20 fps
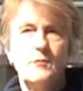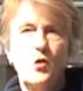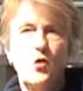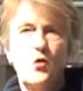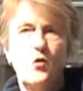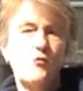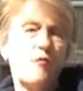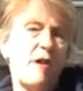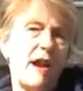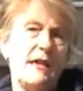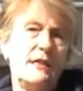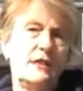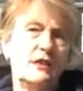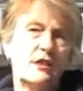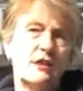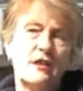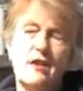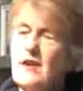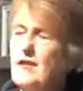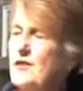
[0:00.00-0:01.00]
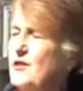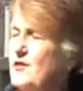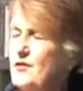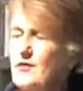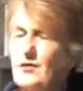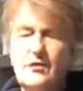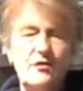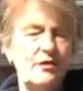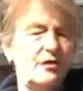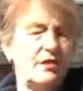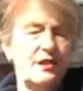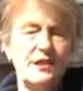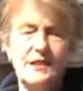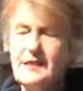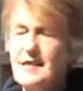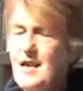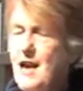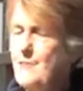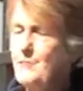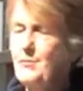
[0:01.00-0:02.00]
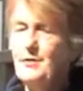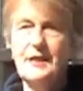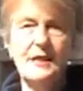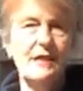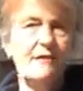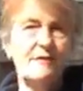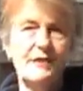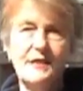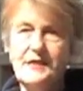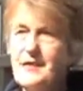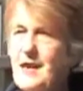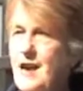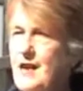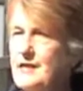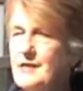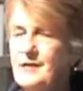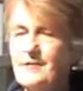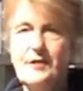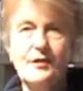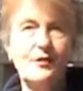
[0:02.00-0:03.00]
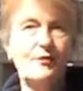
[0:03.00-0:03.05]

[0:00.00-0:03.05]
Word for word: or Ranger, you just can't believe the size of